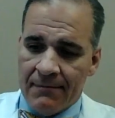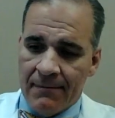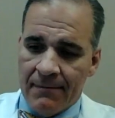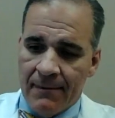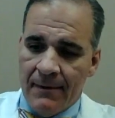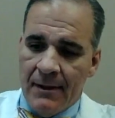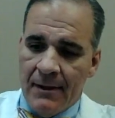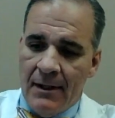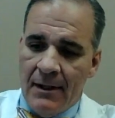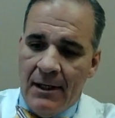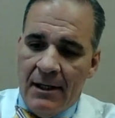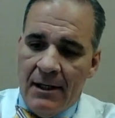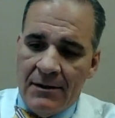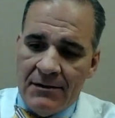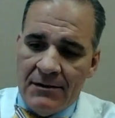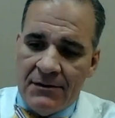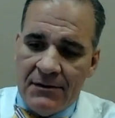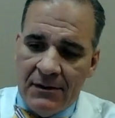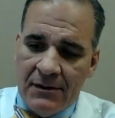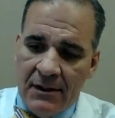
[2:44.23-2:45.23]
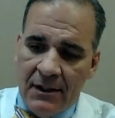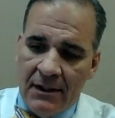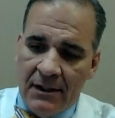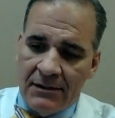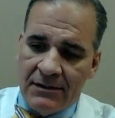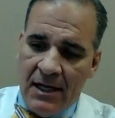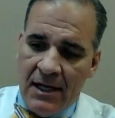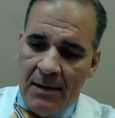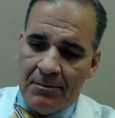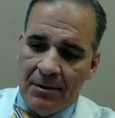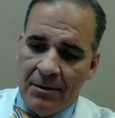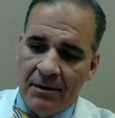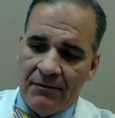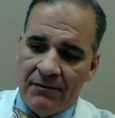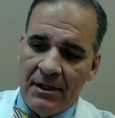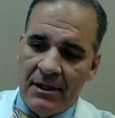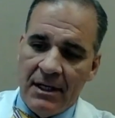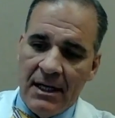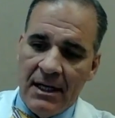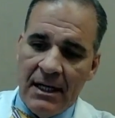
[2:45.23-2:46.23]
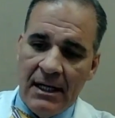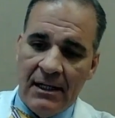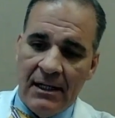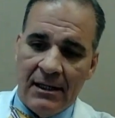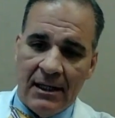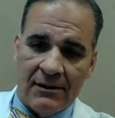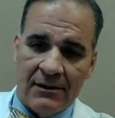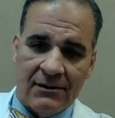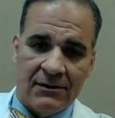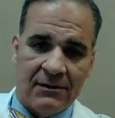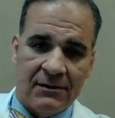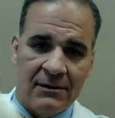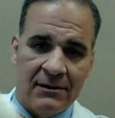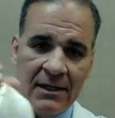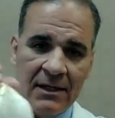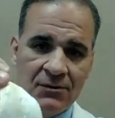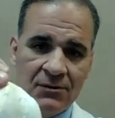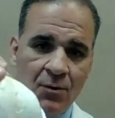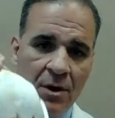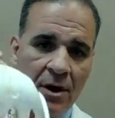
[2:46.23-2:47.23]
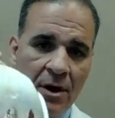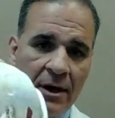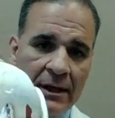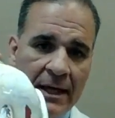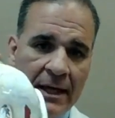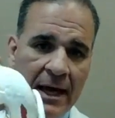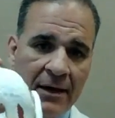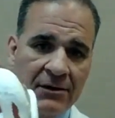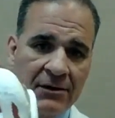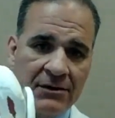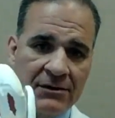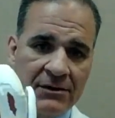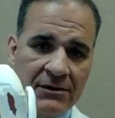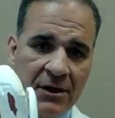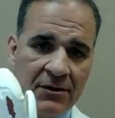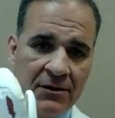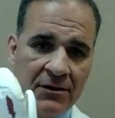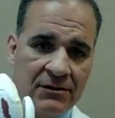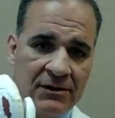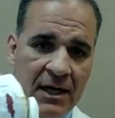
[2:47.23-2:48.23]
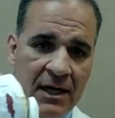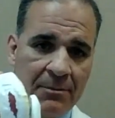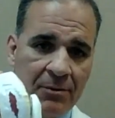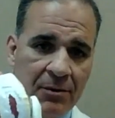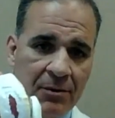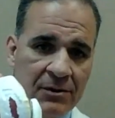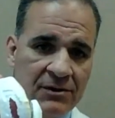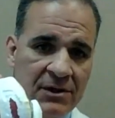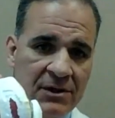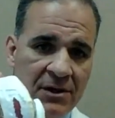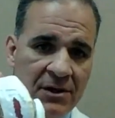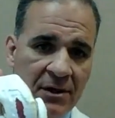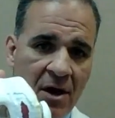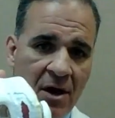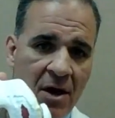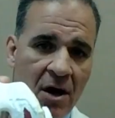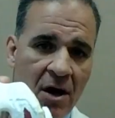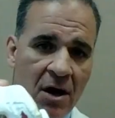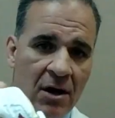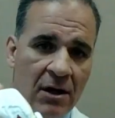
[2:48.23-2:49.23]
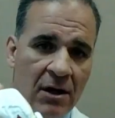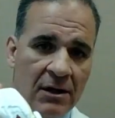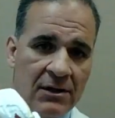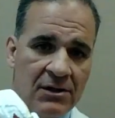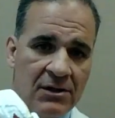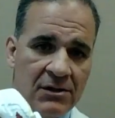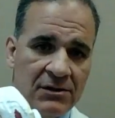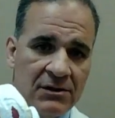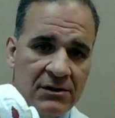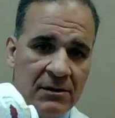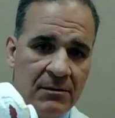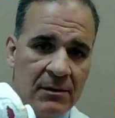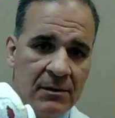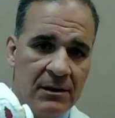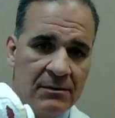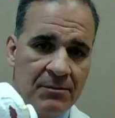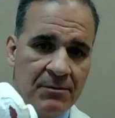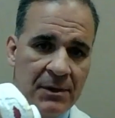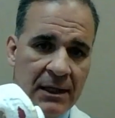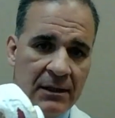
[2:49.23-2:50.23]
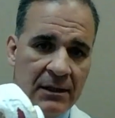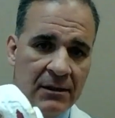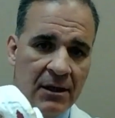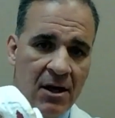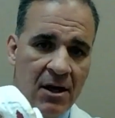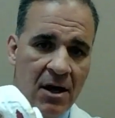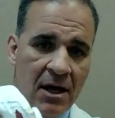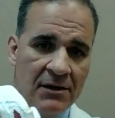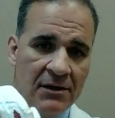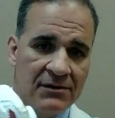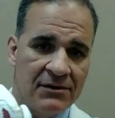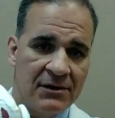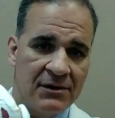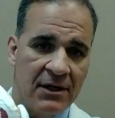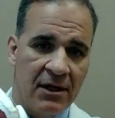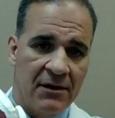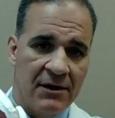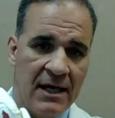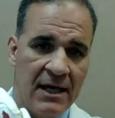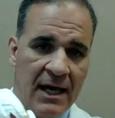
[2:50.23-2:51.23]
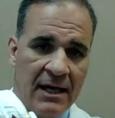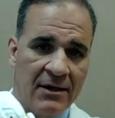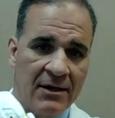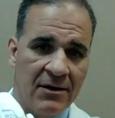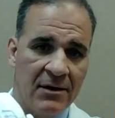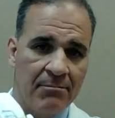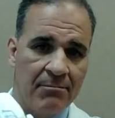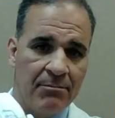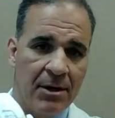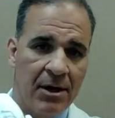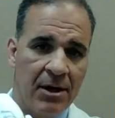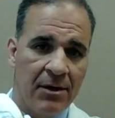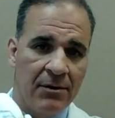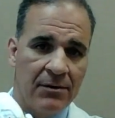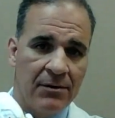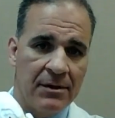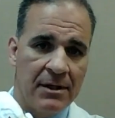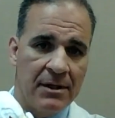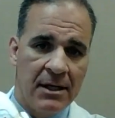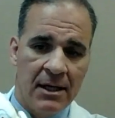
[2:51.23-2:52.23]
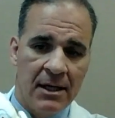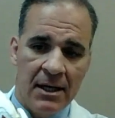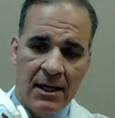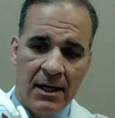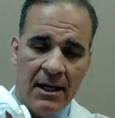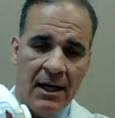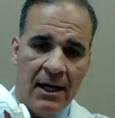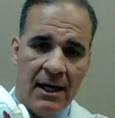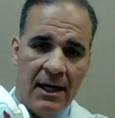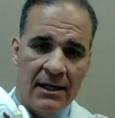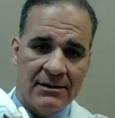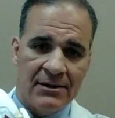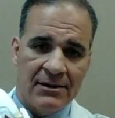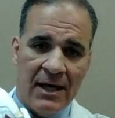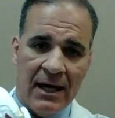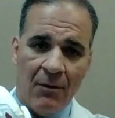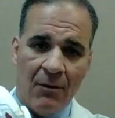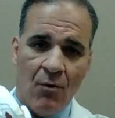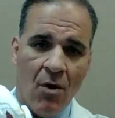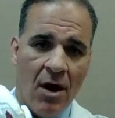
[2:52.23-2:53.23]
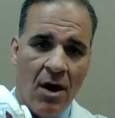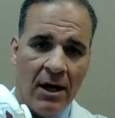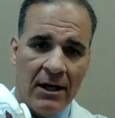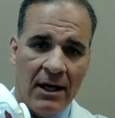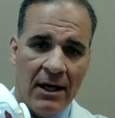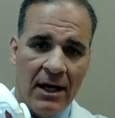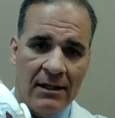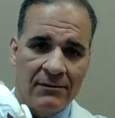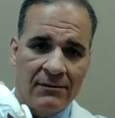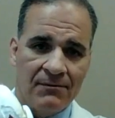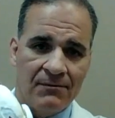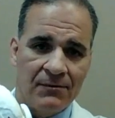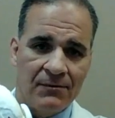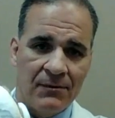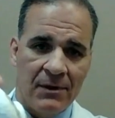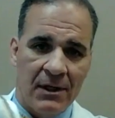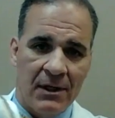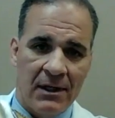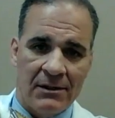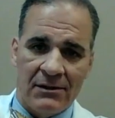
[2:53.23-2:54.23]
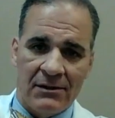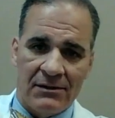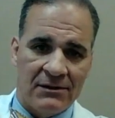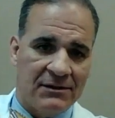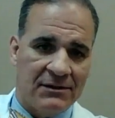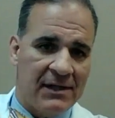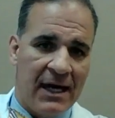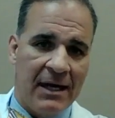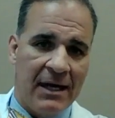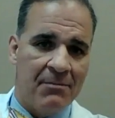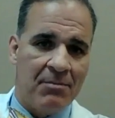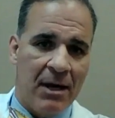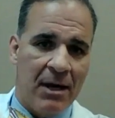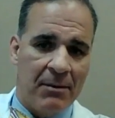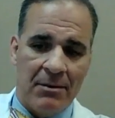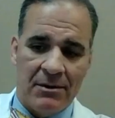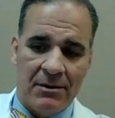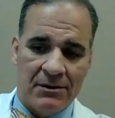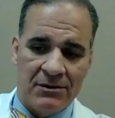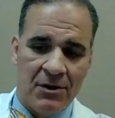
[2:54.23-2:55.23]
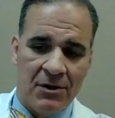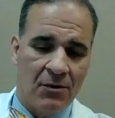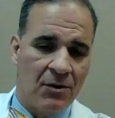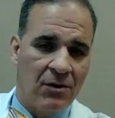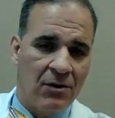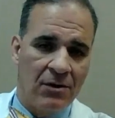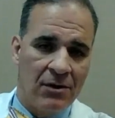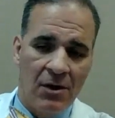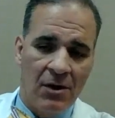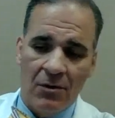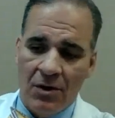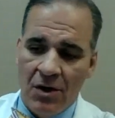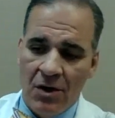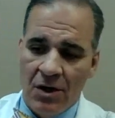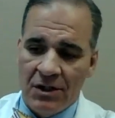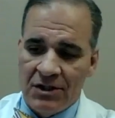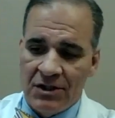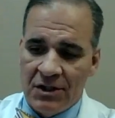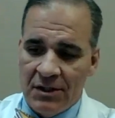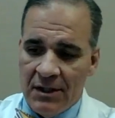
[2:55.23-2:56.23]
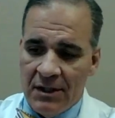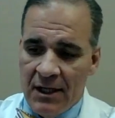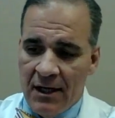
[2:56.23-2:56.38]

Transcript: Here's an example of a knee that's wearing out. Just another example where you see the cartilage is being lost there on the end of the bone. And it's like walking on just sandpaper. There's no cushion there.